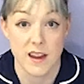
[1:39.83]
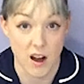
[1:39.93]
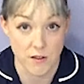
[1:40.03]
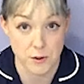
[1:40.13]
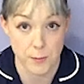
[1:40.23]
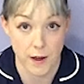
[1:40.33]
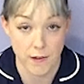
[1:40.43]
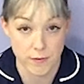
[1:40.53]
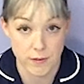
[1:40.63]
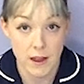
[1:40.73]

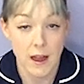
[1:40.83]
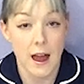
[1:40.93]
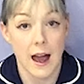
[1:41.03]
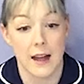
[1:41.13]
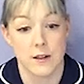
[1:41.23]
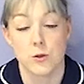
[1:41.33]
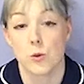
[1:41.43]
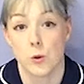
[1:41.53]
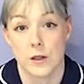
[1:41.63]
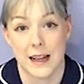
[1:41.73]
afterbirth, and
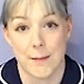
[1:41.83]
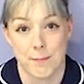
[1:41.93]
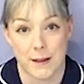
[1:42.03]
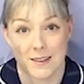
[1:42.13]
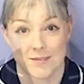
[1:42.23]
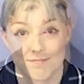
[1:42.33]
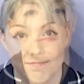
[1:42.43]
cord clamping.